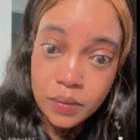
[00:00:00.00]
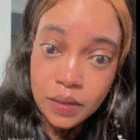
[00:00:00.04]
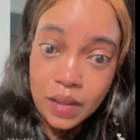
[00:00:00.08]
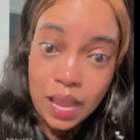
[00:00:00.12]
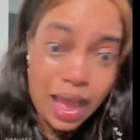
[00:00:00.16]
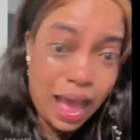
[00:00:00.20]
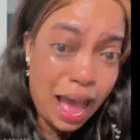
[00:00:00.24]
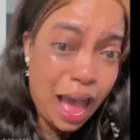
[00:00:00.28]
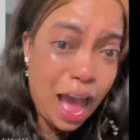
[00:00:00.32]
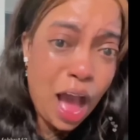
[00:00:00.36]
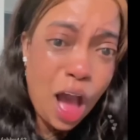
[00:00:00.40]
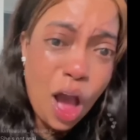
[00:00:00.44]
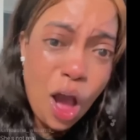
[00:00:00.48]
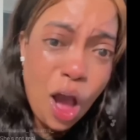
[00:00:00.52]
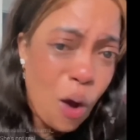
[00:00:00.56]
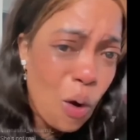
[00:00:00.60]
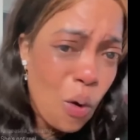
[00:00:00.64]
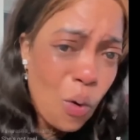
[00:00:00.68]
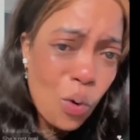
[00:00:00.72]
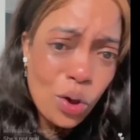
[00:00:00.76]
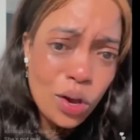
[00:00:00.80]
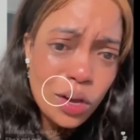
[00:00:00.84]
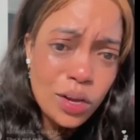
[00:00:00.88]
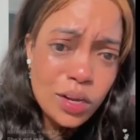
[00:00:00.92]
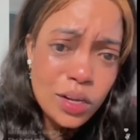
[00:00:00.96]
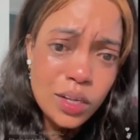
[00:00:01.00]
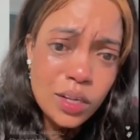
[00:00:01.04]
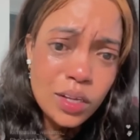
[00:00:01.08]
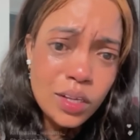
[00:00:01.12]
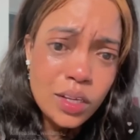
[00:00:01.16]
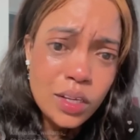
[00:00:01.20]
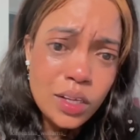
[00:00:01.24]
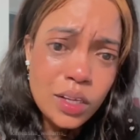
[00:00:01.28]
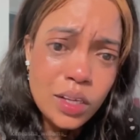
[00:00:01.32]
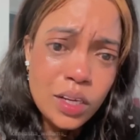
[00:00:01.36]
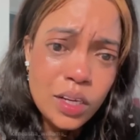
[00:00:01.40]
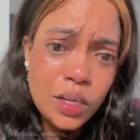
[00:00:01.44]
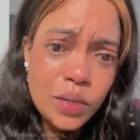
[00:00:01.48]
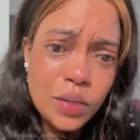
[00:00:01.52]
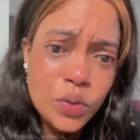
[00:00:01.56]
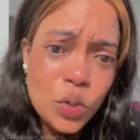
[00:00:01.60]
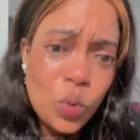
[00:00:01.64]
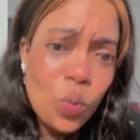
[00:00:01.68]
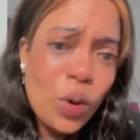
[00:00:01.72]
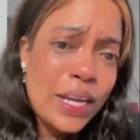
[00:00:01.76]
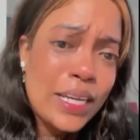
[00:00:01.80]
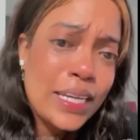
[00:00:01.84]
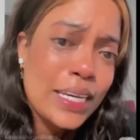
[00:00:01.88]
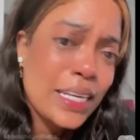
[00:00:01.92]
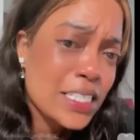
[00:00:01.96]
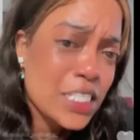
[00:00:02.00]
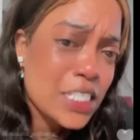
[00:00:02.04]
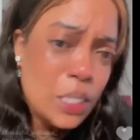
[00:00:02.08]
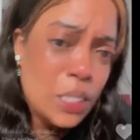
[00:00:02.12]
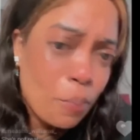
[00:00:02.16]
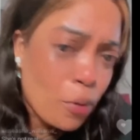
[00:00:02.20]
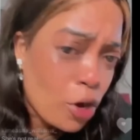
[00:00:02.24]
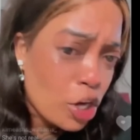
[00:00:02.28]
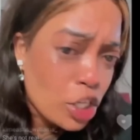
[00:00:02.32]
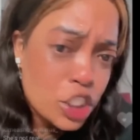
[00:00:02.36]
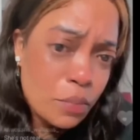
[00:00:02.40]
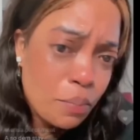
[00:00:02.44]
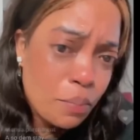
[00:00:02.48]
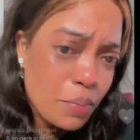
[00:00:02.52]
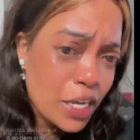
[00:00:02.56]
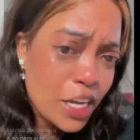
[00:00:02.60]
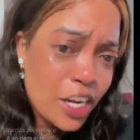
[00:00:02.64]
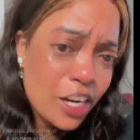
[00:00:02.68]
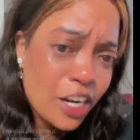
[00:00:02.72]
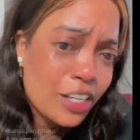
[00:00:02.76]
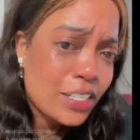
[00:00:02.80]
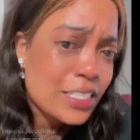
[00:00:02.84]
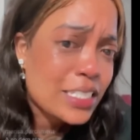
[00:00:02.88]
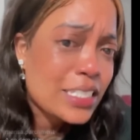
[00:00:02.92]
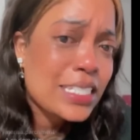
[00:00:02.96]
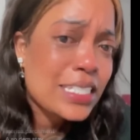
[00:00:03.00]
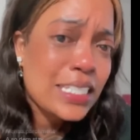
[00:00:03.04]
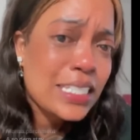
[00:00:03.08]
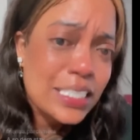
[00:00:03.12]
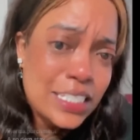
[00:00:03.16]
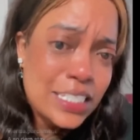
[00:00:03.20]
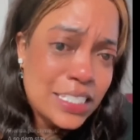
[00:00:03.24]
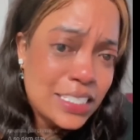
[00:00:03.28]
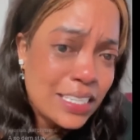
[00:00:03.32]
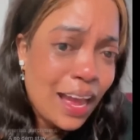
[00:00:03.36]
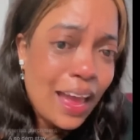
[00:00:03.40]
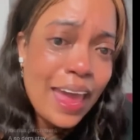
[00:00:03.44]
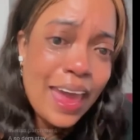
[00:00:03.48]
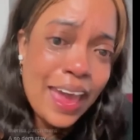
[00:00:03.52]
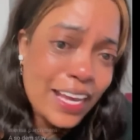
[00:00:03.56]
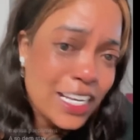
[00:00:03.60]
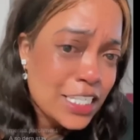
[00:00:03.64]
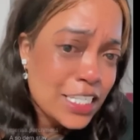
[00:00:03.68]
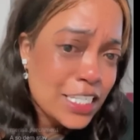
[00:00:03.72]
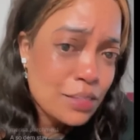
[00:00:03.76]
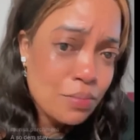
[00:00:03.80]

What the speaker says: But I don't have to speak to you to give you love and wish the best.